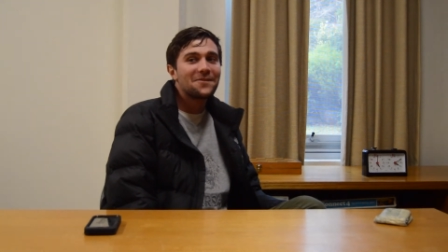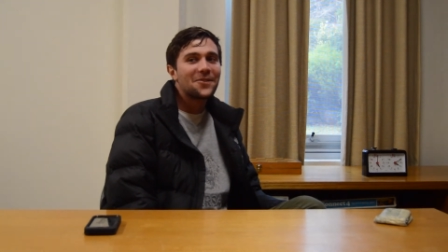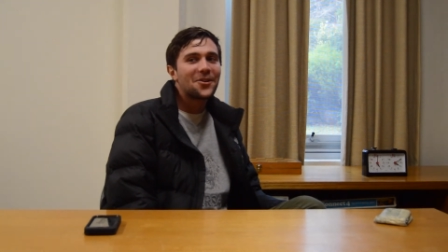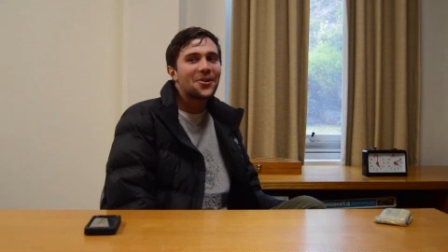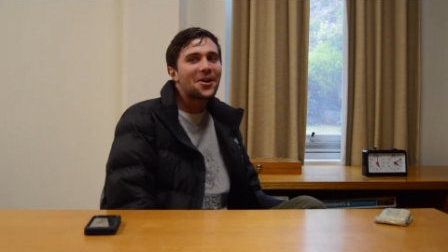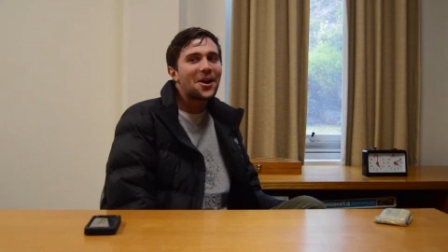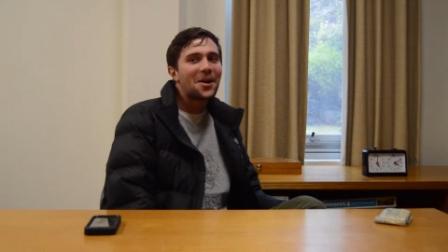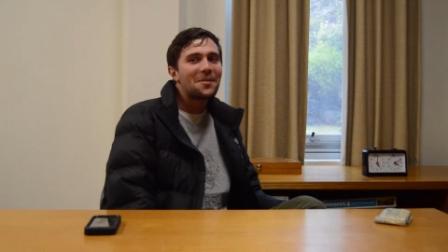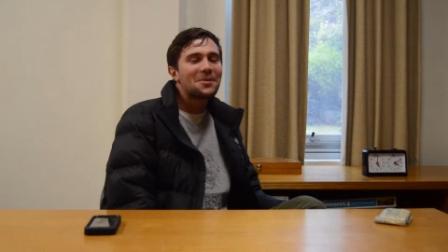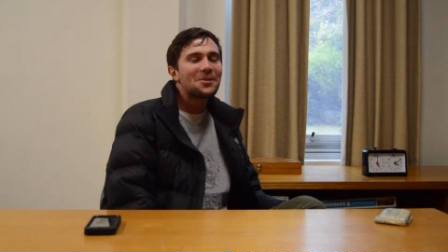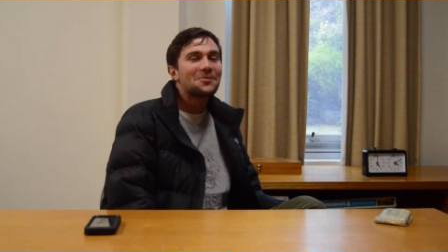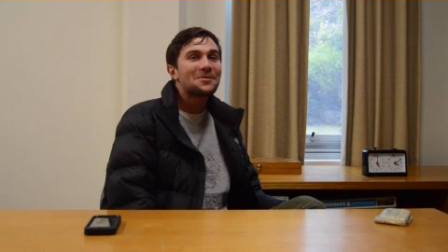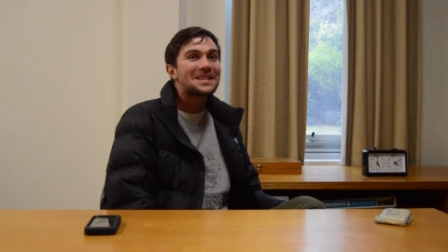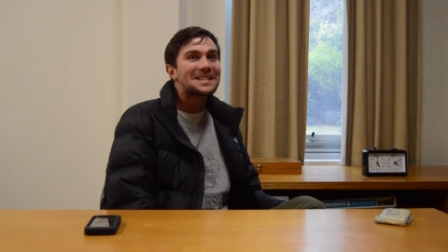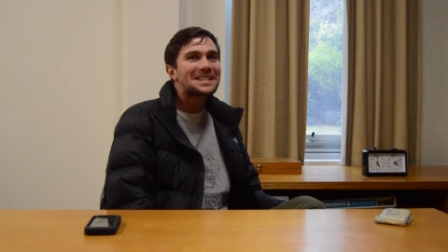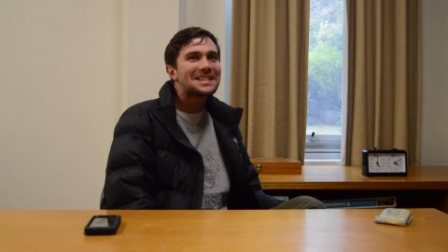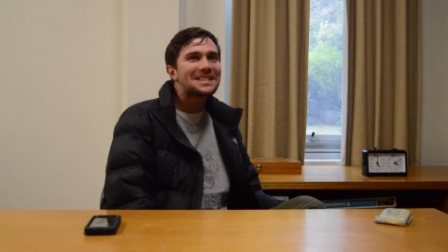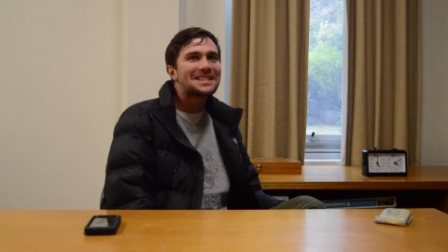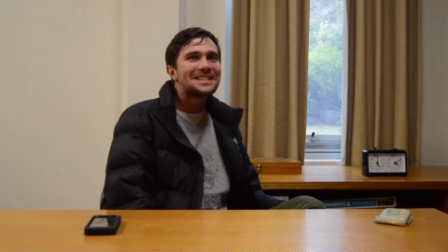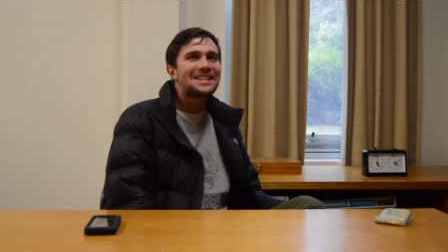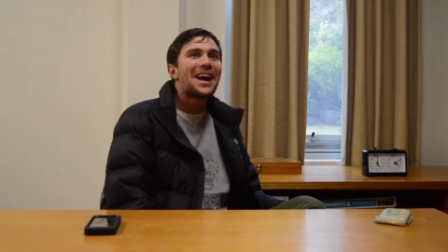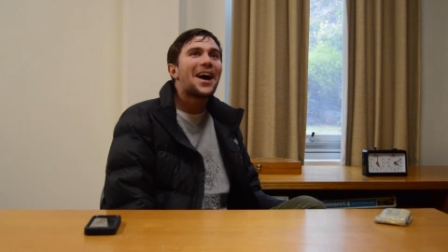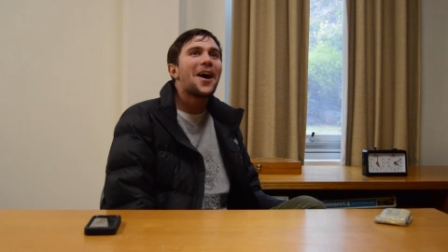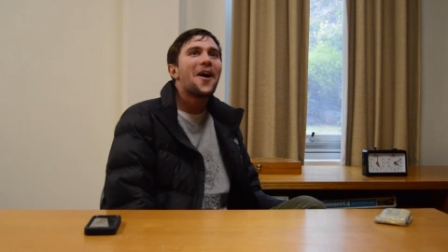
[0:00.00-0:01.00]
for a couple of
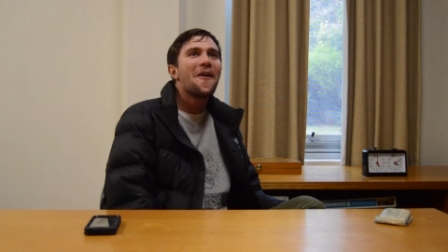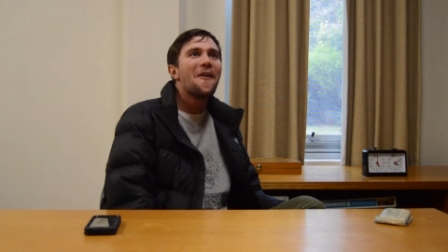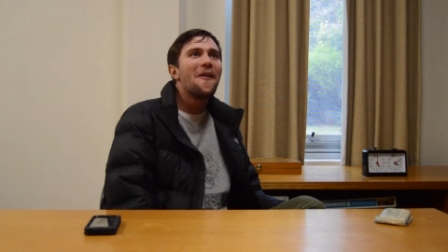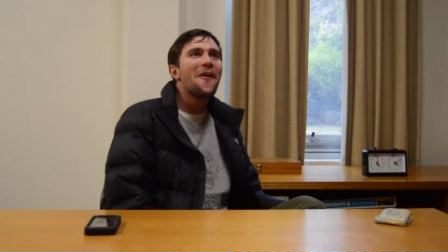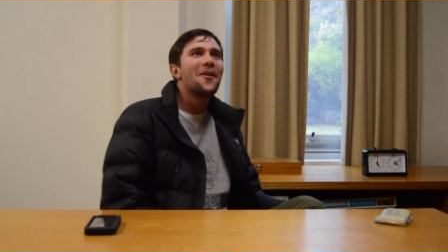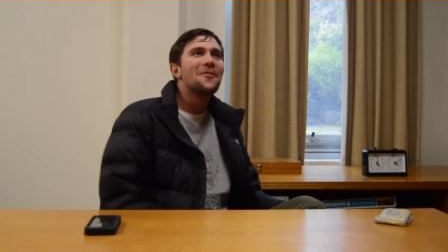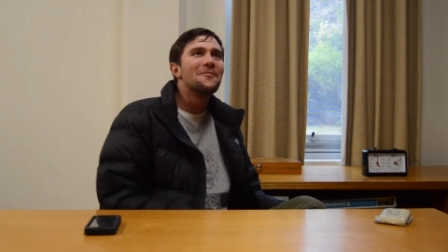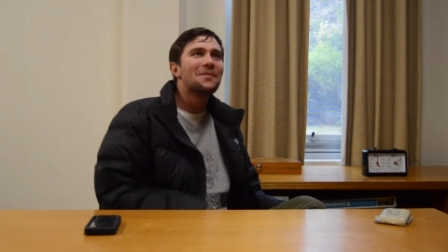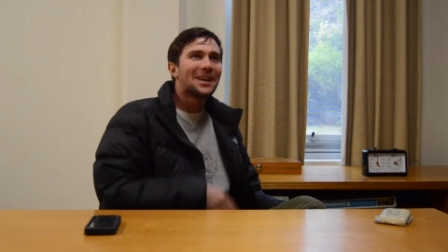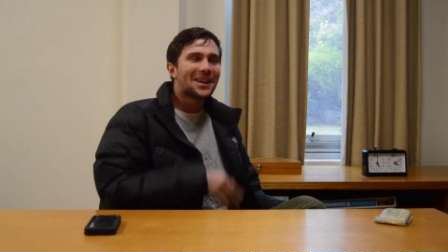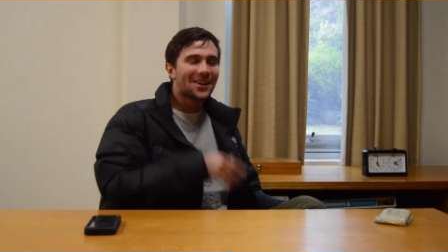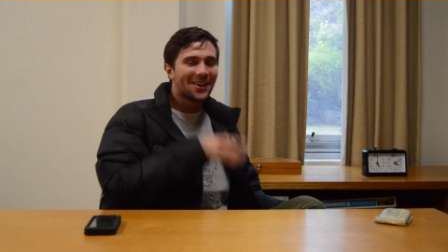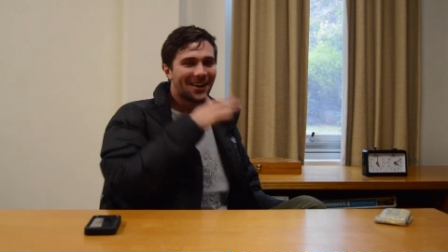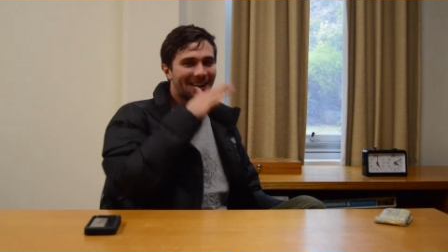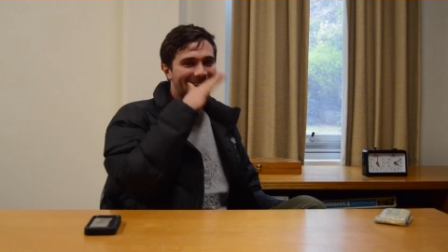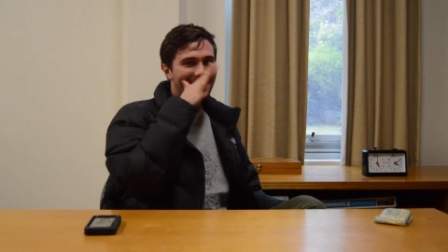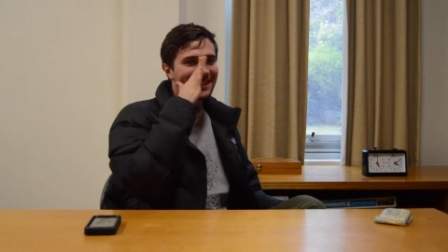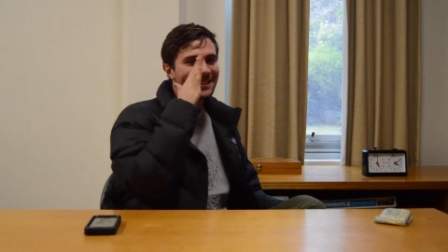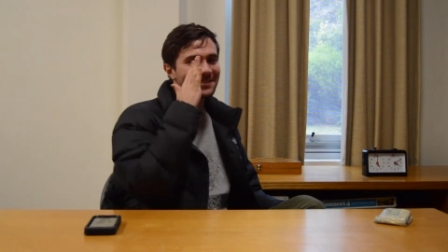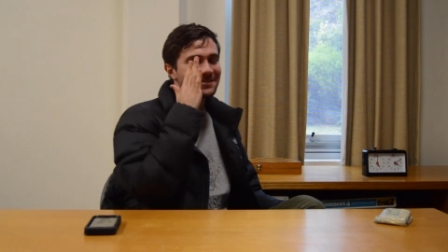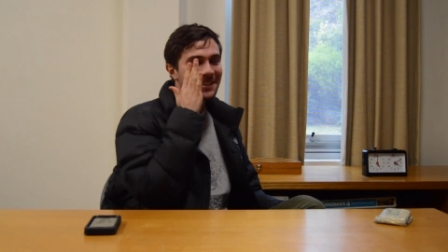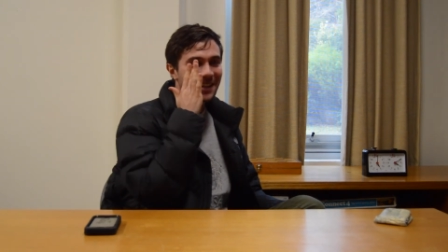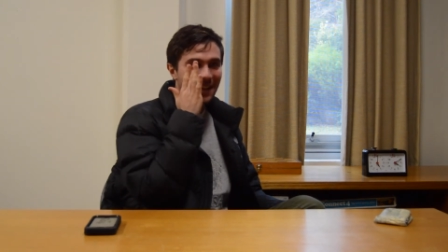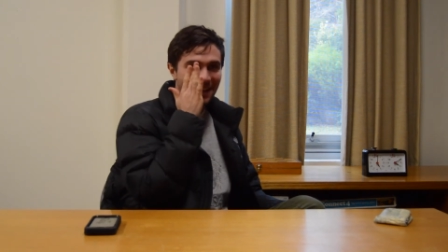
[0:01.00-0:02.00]
weeks now.
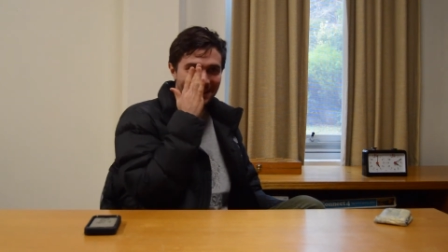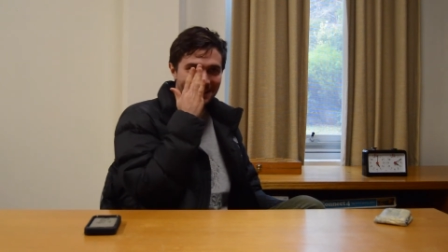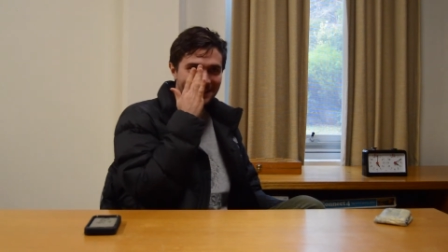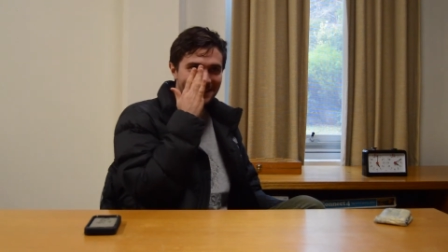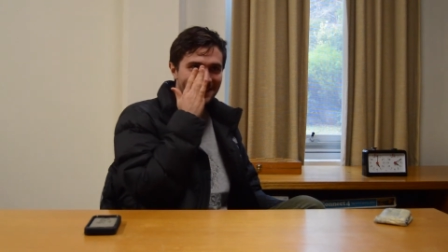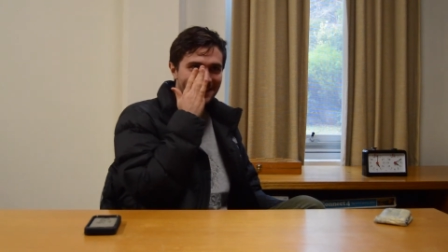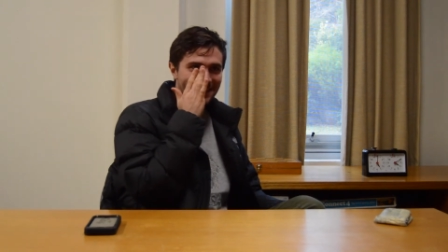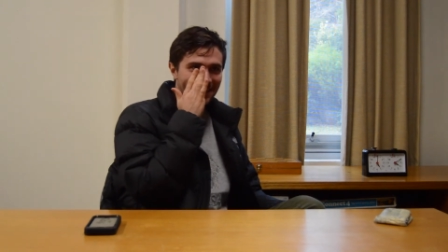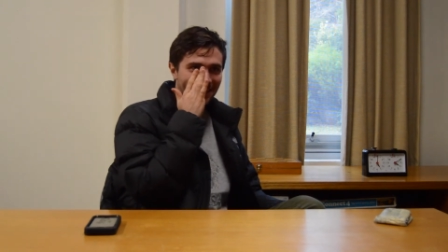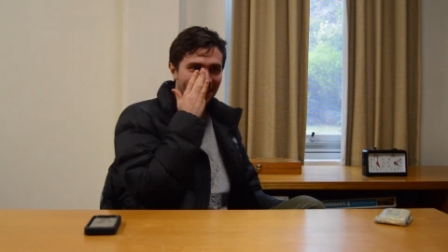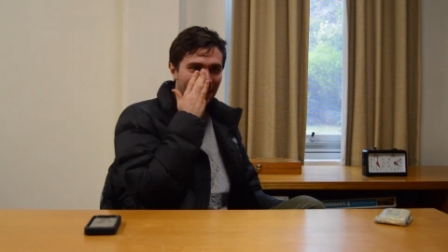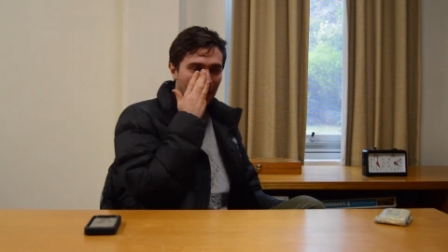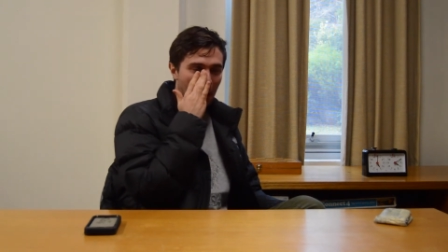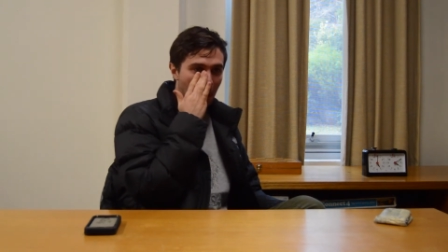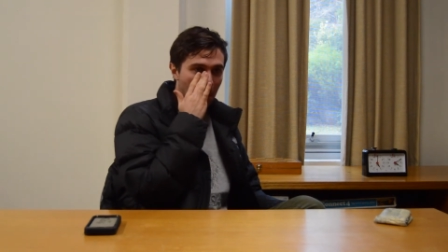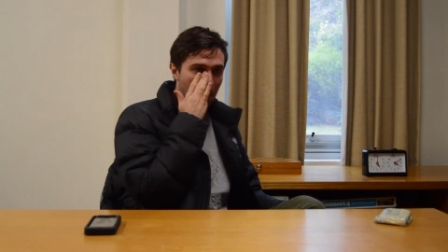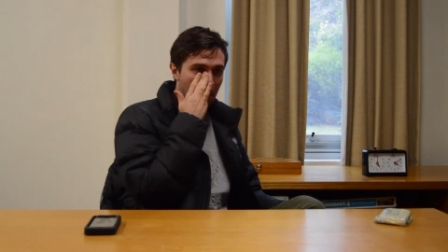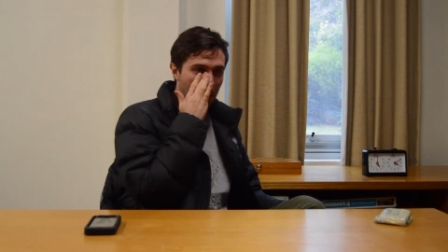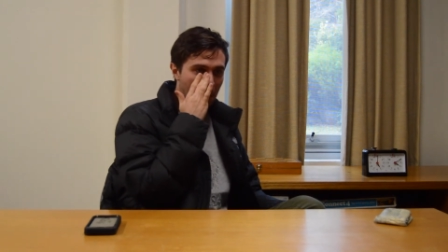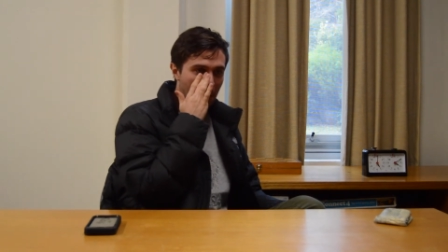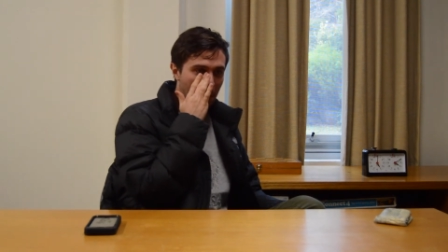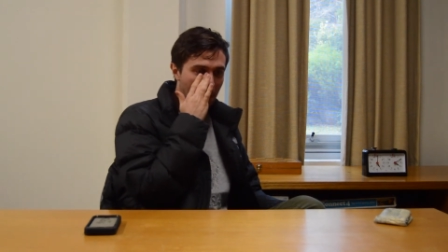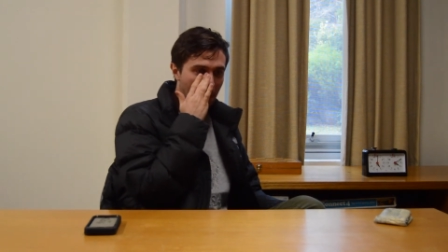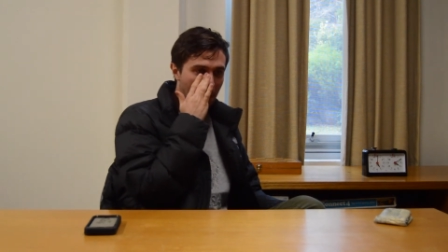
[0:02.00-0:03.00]
I'm kind of tearing
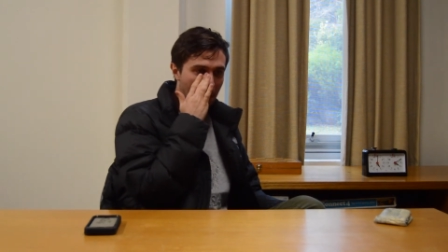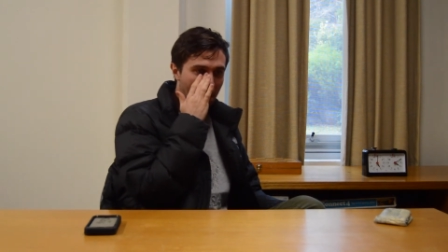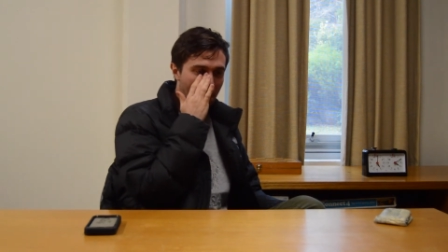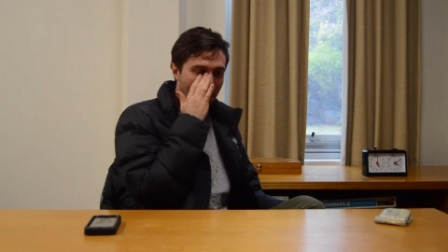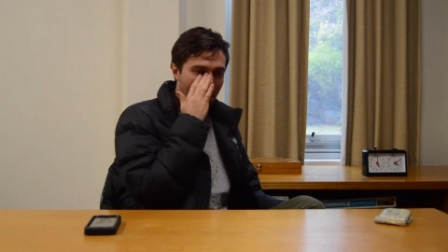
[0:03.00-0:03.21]
up. Um,